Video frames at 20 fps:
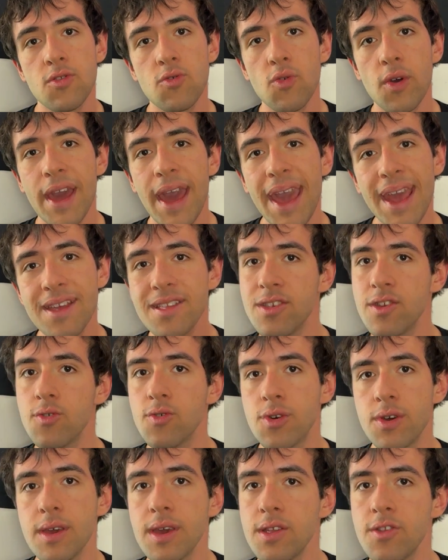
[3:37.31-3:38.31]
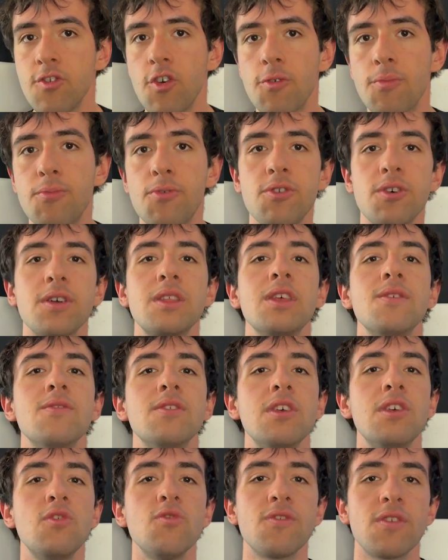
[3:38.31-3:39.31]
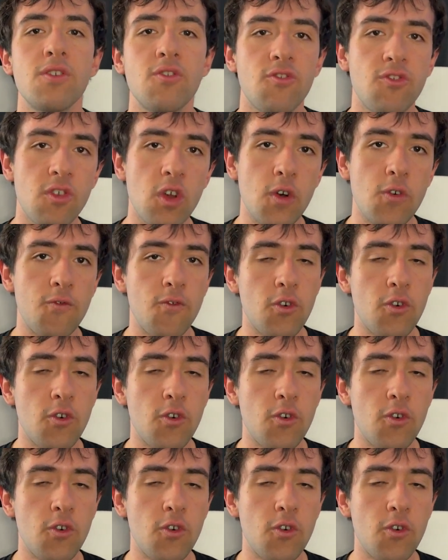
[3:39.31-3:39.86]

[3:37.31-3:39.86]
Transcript: to aid you in your productivity usage. So